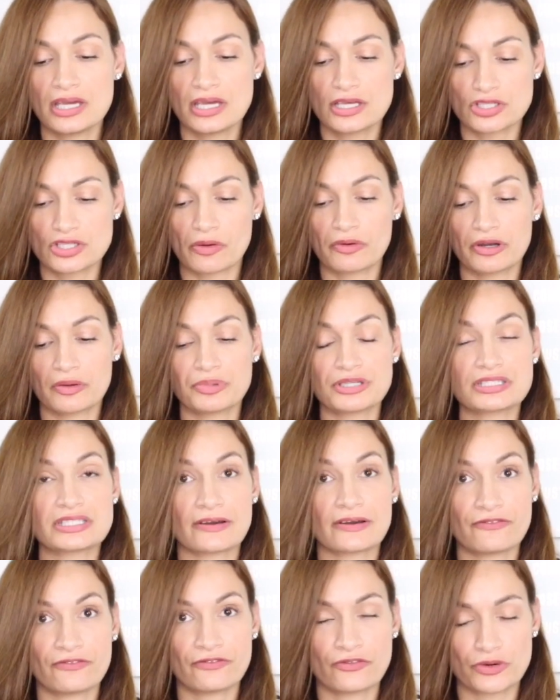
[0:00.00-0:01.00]
So I want to put
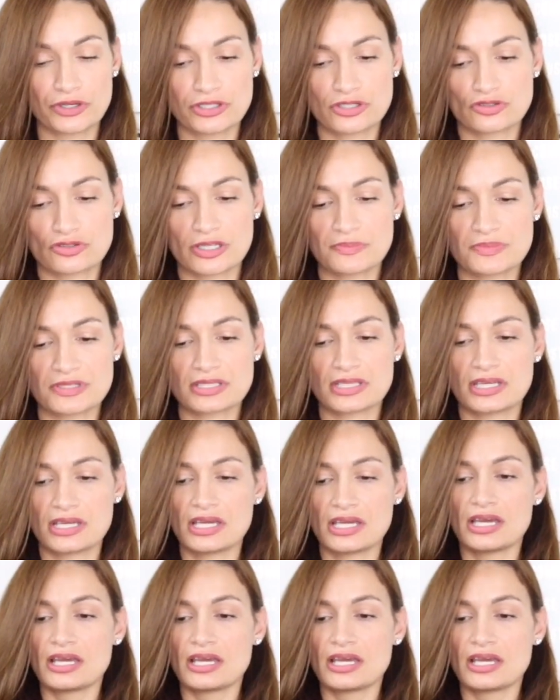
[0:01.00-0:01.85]
down 4 strips.